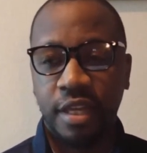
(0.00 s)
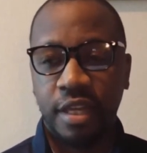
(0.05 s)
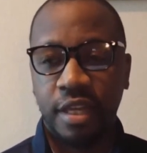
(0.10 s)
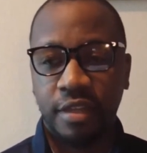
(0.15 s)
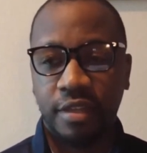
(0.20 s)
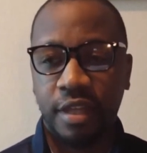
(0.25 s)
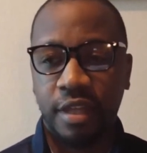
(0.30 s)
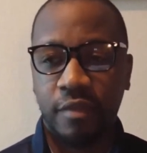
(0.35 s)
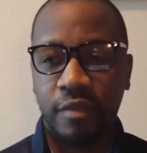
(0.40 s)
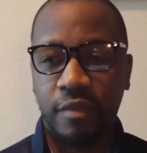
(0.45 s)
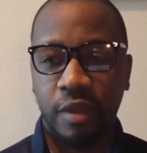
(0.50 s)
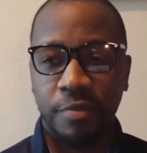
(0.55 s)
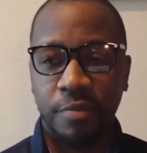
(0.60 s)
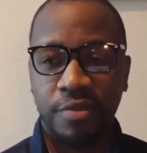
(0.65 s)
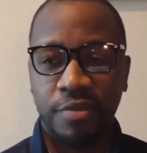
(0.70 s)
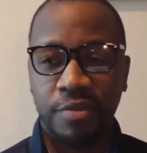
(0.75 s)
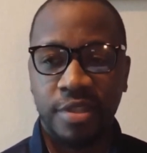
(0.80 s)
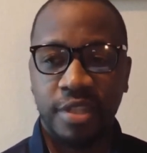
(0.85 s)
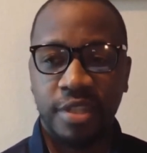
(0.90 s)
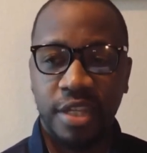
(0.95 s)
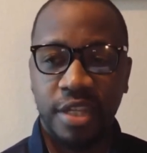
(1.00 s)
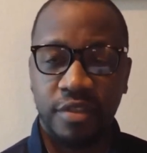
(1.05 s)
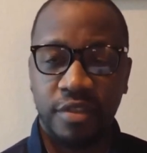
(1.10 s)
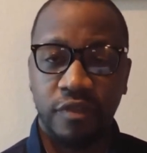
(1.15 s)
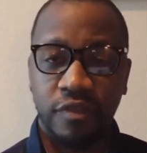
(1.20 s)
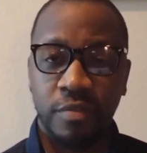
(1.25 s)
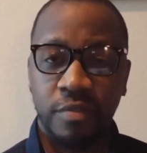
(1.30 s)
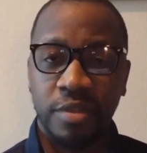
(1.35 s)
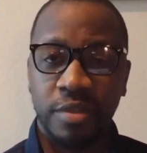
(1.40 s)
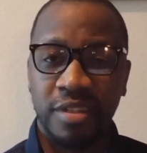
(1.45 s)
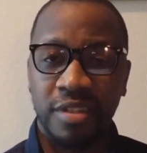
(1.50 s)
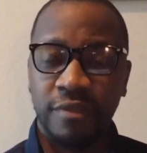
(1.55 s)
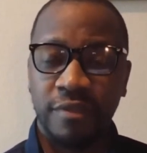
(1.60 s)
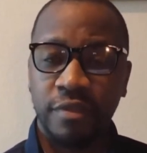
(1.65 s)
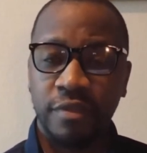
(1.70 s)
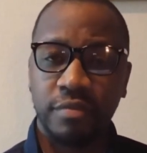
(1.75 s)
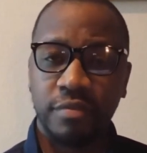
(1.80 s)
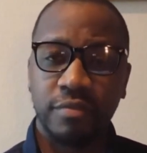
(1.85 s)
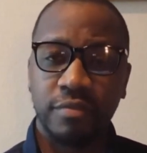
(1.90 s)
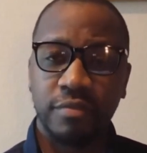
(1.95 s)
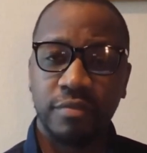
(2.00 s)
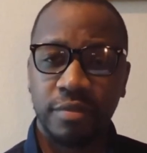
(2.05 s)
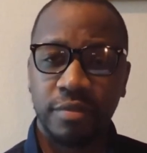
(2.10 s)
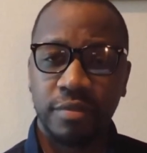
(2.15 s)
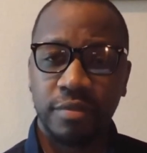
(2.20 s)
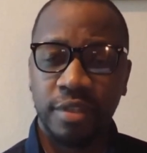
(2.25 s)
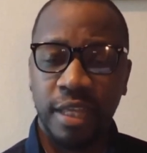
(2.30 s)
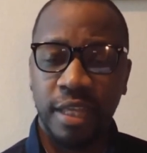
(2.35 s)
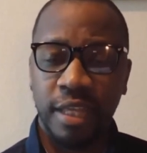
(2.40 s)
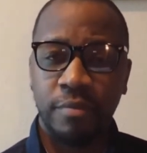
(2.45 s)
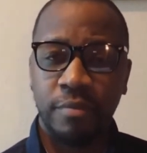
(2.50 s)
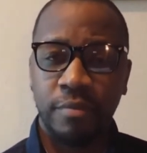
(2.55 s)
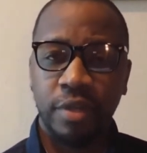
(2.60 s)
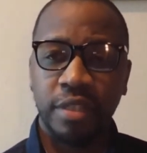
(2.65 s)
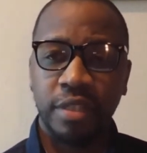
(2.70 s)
that representation from a different standpoint.